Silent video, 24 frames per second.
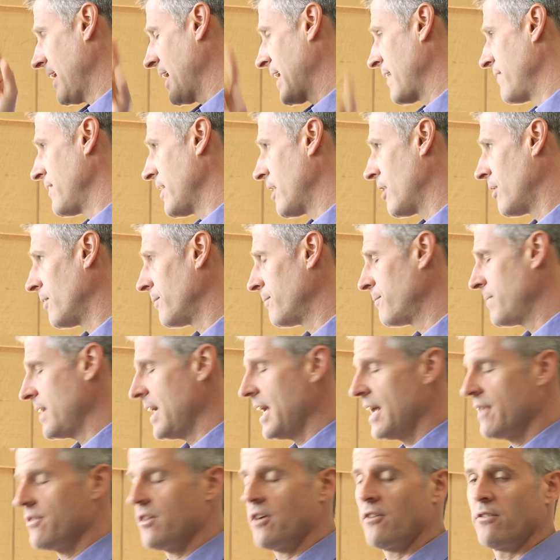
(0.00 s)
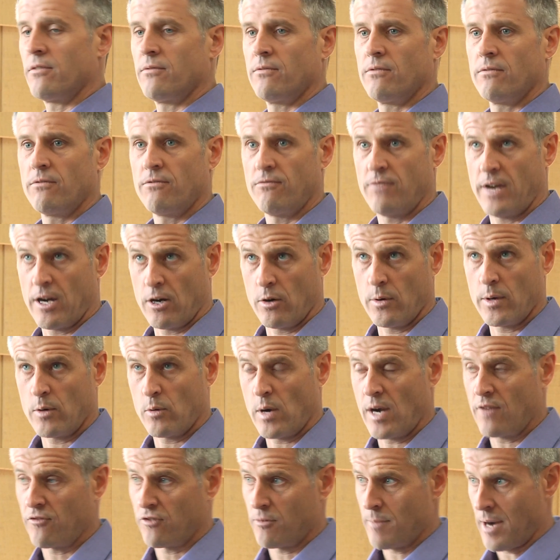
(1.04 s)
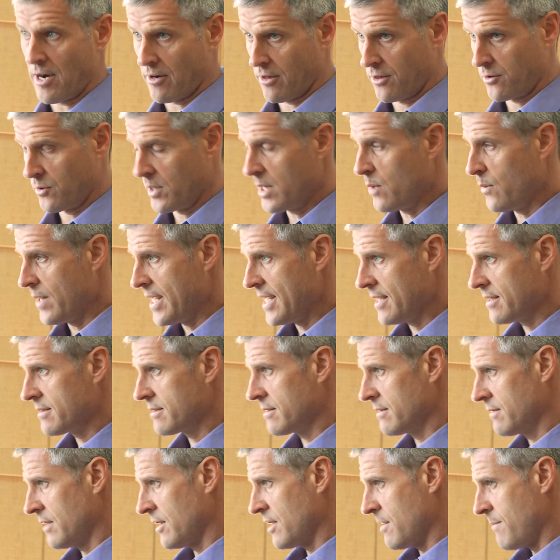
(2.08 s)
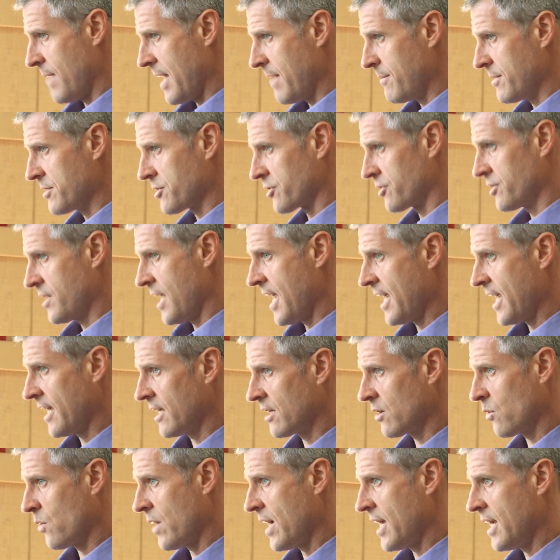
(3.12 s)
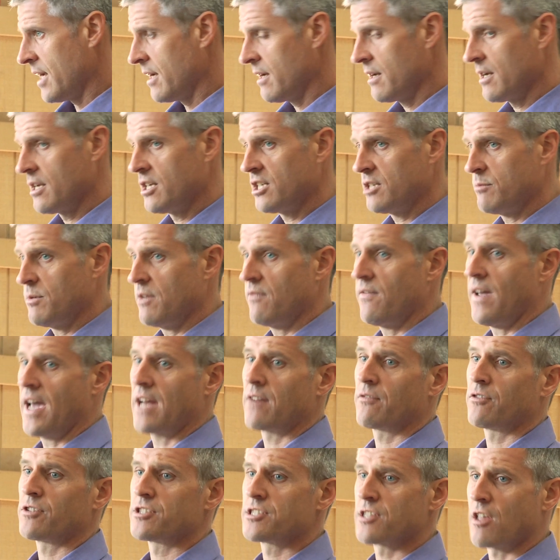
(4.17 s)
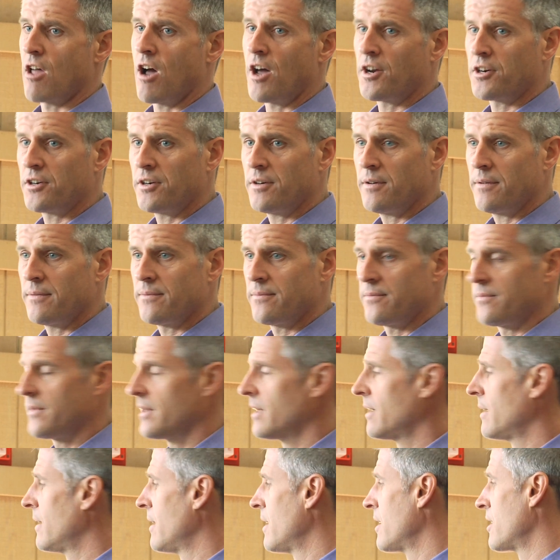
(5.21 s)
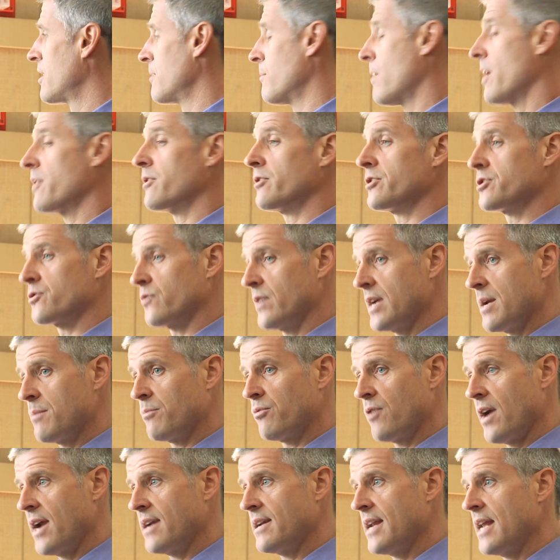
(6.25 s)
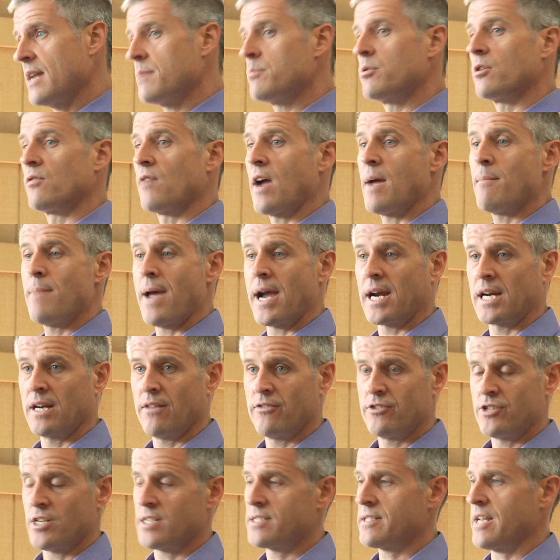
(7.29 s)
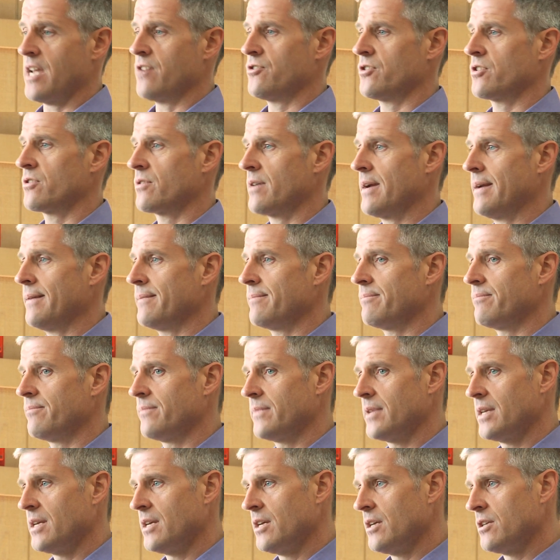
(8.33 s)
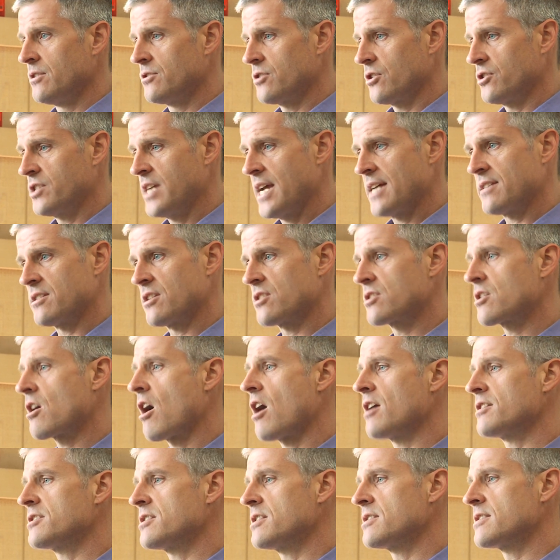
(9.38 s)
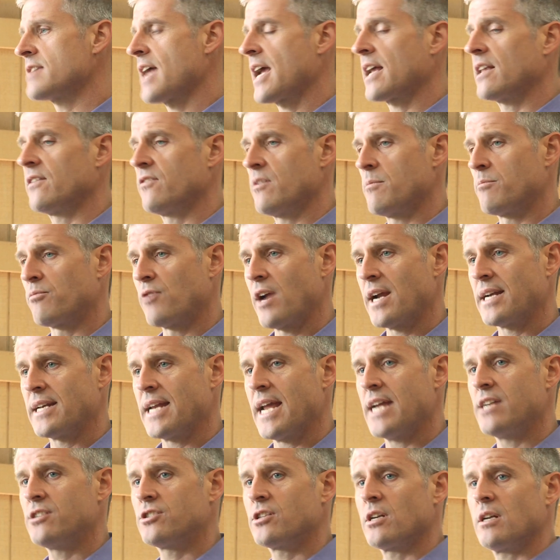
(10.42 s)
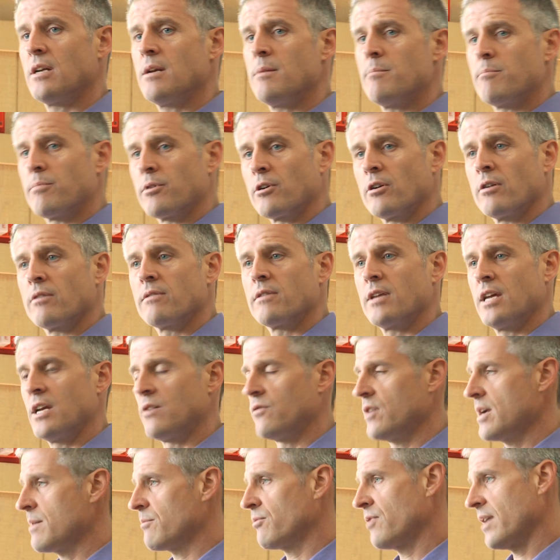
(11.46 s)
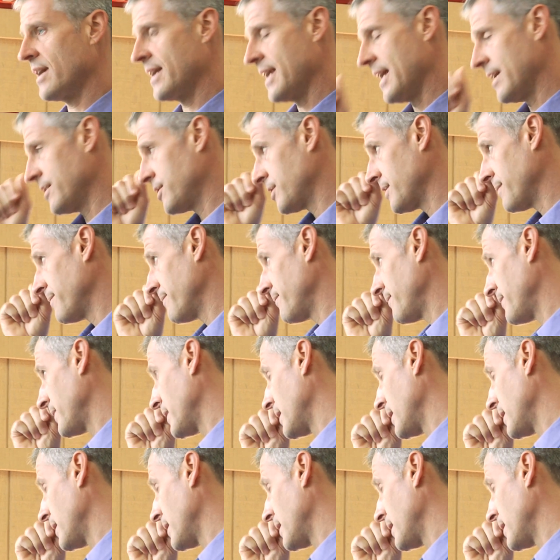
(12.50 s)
And they'll be in the farrowing crate for about 3 weeks. Then the babies are taken away to be fat for slaughter. The mother's re-impregnated and put right back in the gestation crate. So she has this constant cycle of impregnation, birth, and re-impregnation.